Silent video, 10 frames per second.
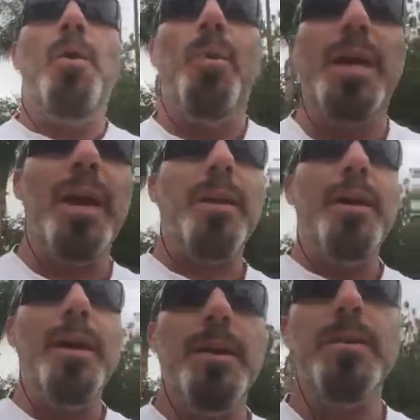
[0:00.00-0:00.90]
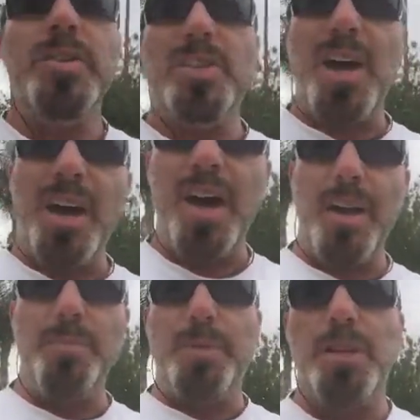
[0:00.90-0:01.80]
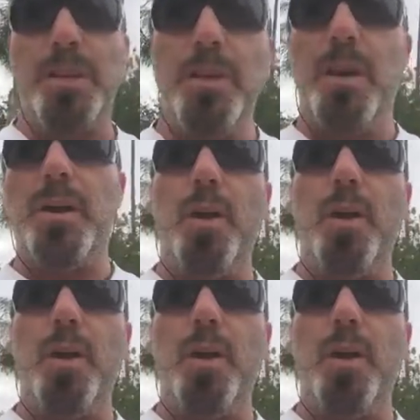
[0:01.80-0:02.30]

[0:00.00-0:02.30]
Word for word: we get stuck on a particular